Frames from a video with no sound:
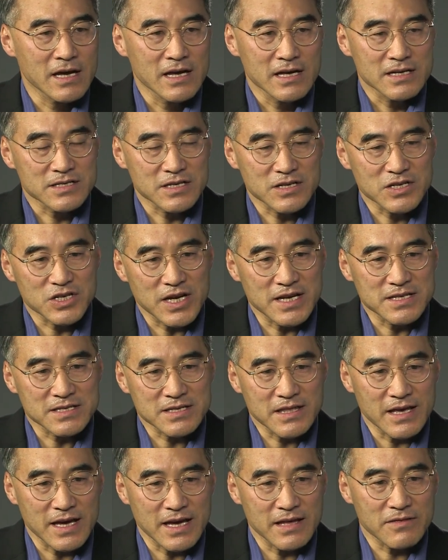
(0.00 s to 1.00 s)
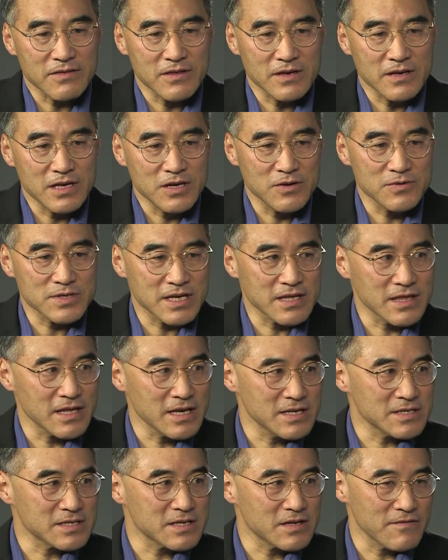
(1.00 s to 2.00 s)
suggests that using
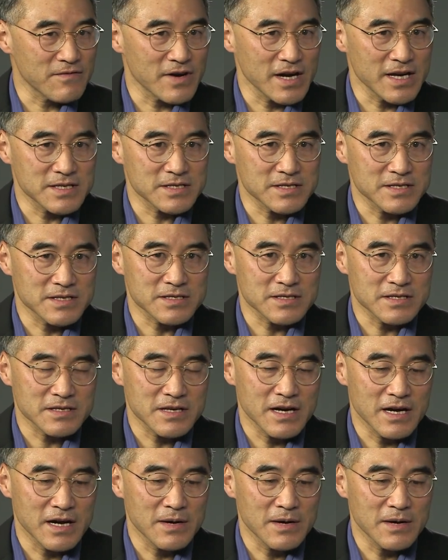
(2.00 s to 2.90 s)
these devices